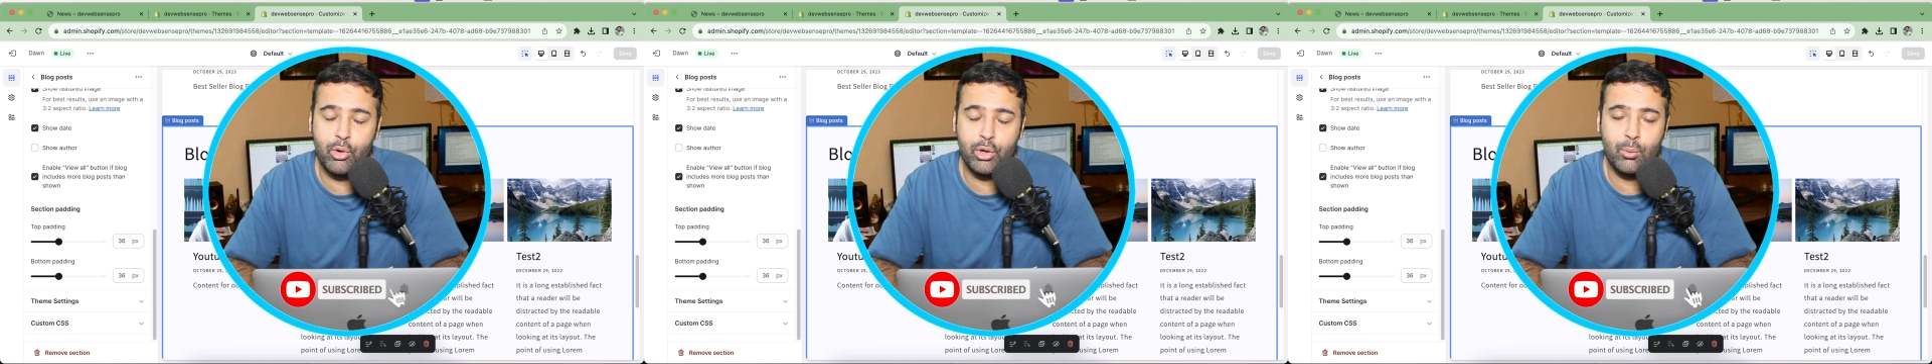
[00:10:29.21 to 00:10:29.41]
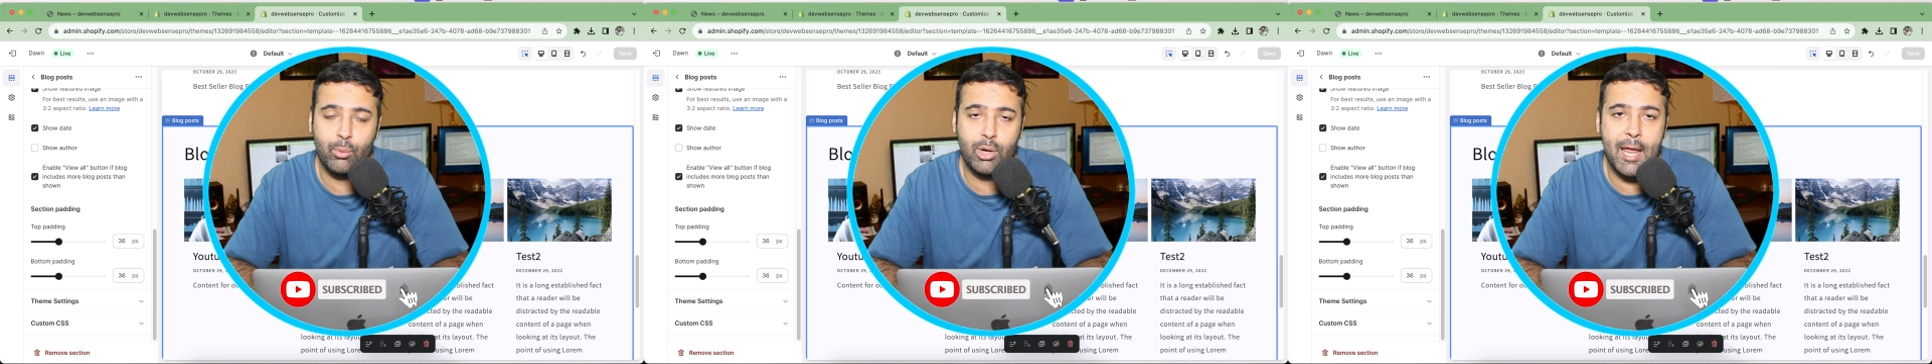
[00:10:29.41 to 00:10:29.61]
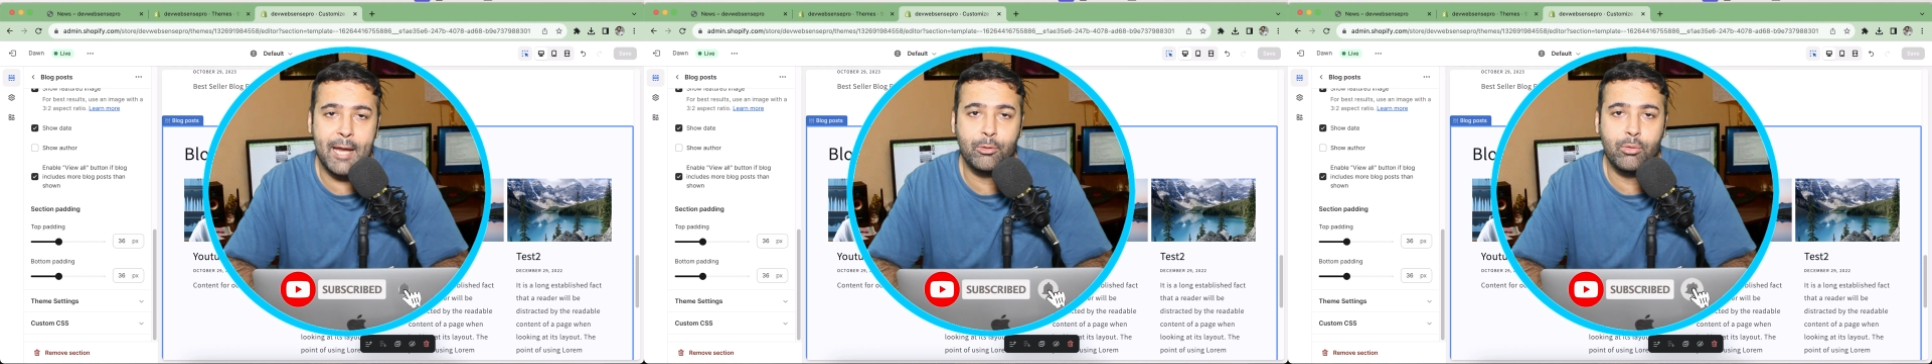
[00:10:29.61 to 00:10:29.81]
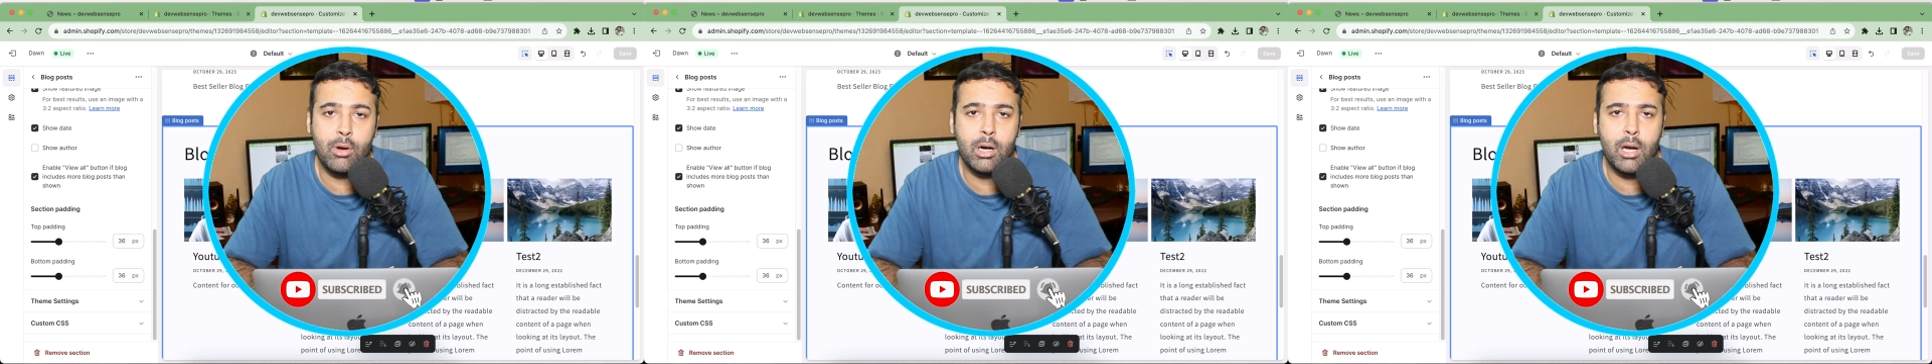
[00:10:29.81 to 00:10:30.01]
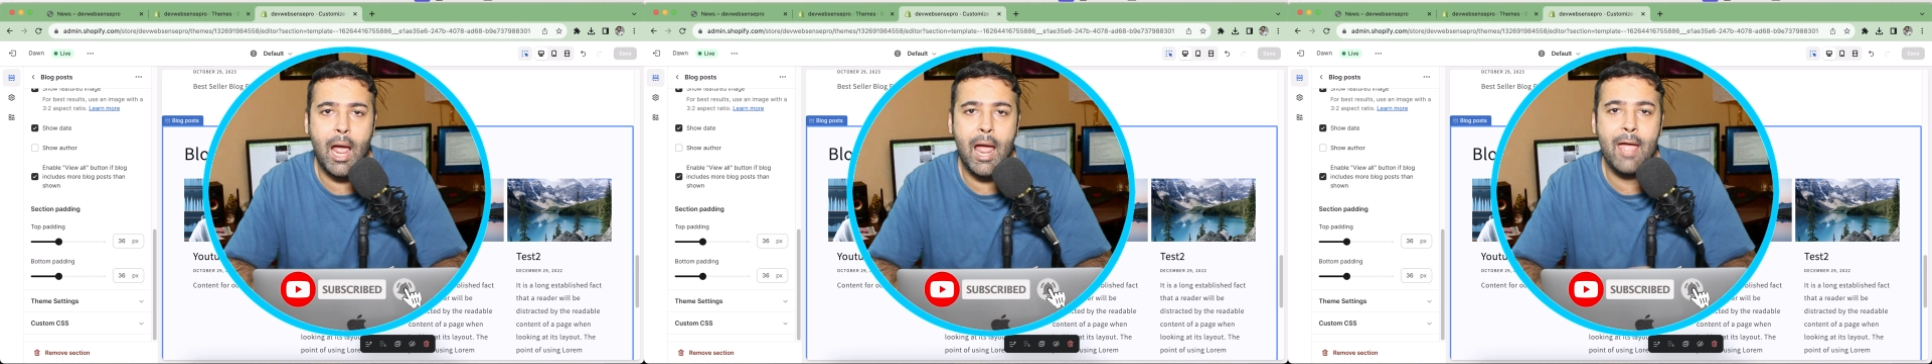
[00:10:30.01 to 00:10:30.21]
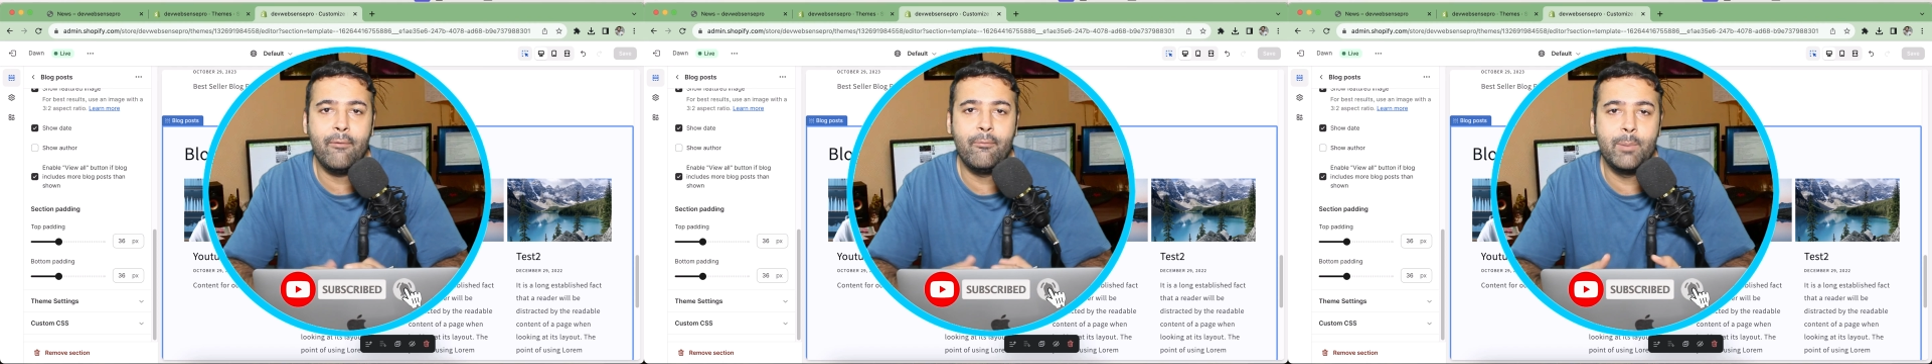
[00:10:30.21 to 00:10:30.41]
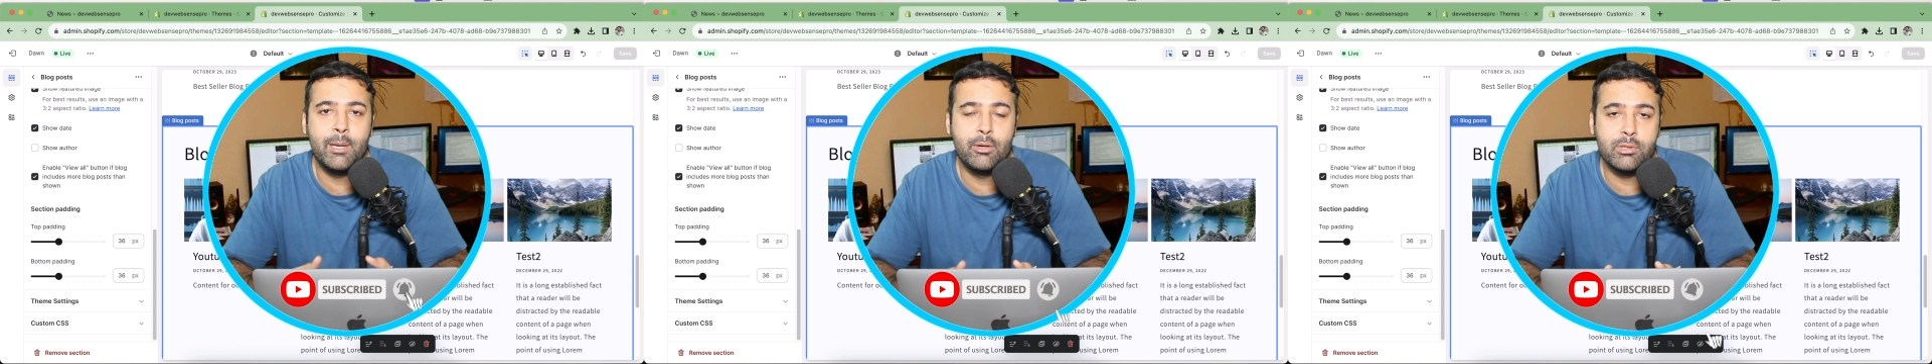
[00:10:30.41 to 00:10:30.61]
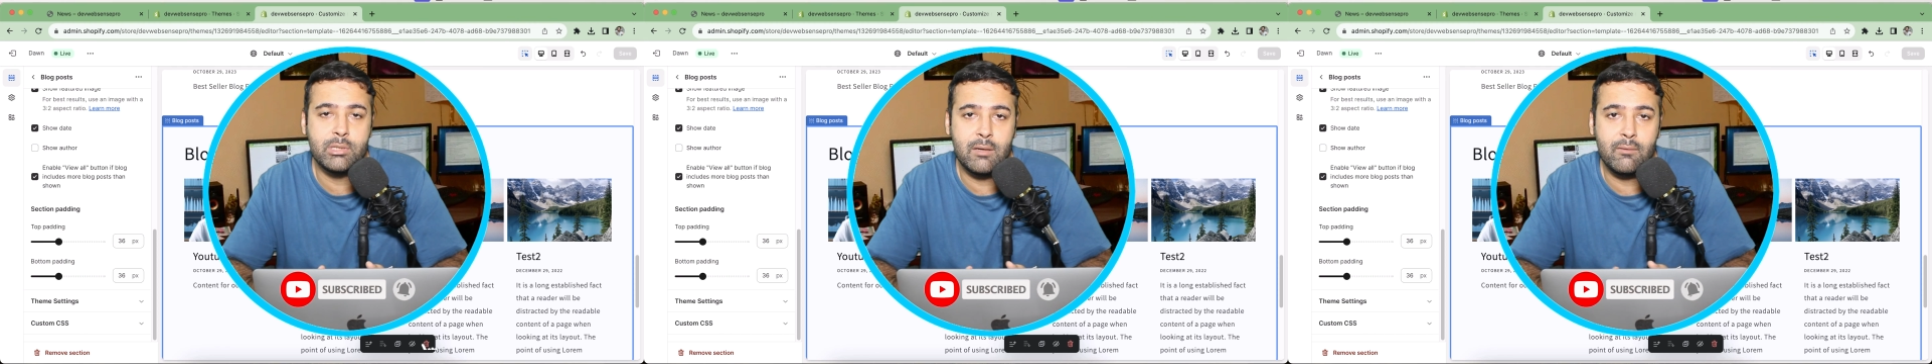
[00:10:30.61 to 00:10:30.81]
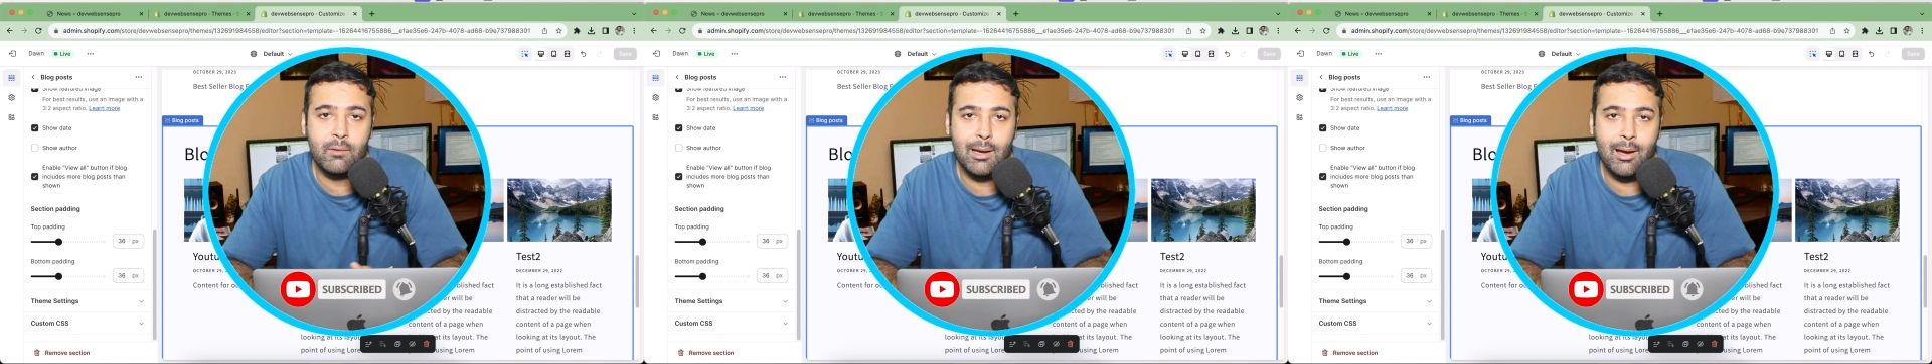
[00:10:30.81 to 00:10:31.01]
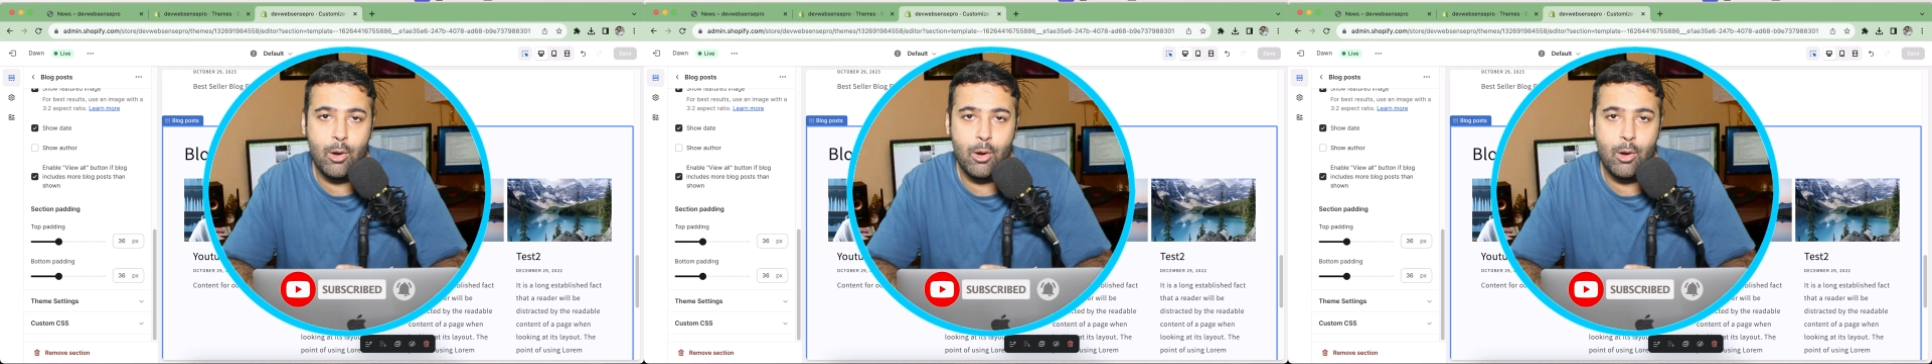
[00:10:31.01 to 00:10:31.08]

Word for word: more you would like to learn i've been receiving